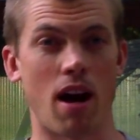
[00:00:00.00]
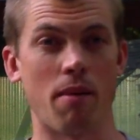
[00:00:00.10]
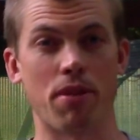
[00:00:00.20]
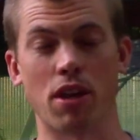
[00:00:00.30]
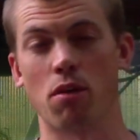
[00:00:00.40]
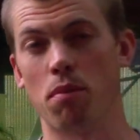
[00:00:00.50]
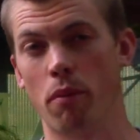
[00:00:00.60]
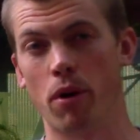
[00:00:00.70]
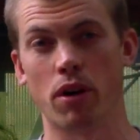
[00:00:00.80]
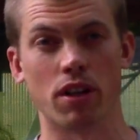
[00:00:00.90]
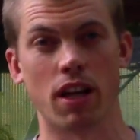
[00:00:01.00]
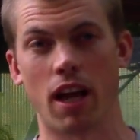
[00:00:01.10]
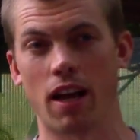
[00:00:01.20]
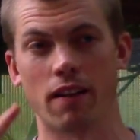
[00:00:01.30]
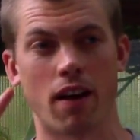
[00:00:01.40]
Um, thank you, Bill
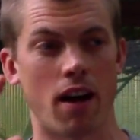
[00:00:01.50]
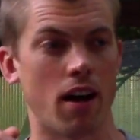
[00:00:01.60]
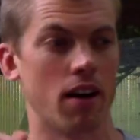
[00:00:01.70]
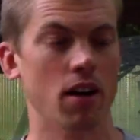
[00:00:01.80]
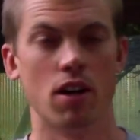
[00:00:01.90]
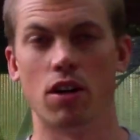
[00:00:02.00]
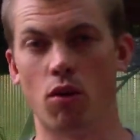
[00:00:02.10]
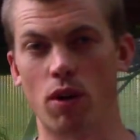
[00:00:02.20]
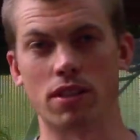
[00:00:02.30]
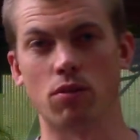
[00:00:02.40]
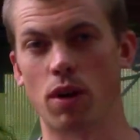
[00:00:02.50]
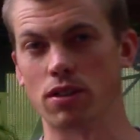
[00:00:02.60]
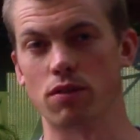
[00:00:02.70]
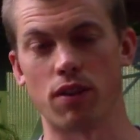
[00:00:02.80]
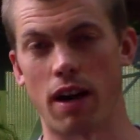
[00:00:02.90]
Merkley, and. Uh, you know, Rusty
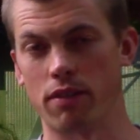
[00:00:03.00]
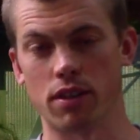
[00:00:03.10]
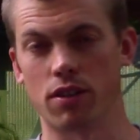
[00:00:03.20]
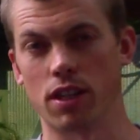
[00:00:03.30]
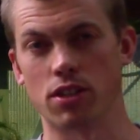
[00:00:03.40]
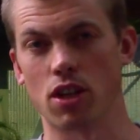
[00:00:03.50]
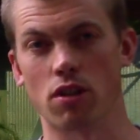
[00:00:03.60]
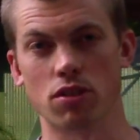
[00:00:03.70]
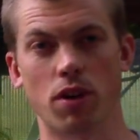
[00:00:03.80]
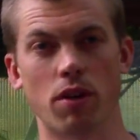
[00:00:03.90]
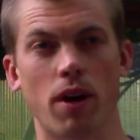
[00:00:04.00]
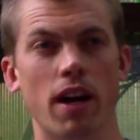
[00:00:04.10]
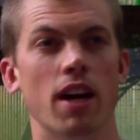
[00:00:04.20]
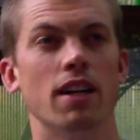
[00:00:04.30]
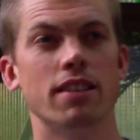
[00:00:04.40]
Wessel for having a great show. So
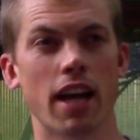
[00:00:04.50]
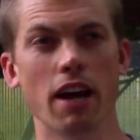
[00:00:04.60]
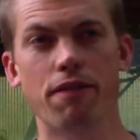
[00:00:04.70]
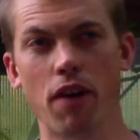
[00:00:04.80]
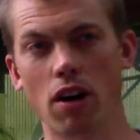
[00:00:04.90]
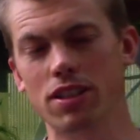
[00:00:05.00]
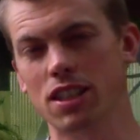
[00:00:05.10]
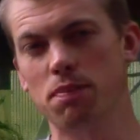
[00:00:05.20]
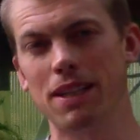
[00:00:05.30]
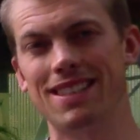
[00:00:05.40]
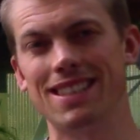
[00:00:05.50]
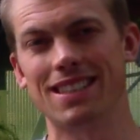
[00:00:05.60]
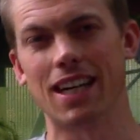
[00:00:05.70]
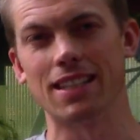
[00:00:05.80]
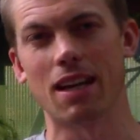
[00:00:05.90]
anyway, today, folks, it's
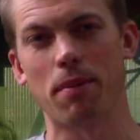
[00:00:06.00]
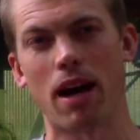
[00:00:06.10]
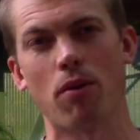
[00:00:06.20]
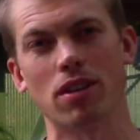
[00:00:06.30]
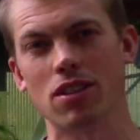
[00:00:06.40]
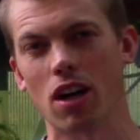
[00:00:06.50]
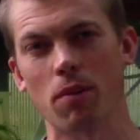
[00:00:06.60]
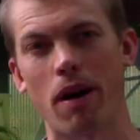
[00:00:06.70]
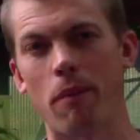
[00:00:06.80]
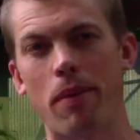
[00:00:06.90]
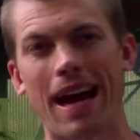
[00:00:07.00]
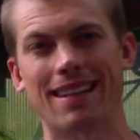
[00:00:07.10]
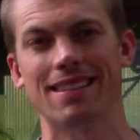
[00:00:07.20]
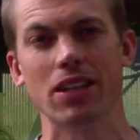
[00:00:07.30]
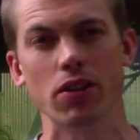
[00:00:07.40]
Species Sunday, but I want to talk about
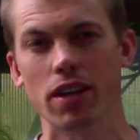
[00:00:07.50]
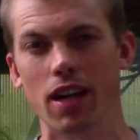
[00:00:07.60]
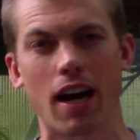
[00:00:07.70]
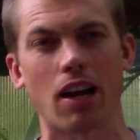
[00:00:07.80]
bacteria.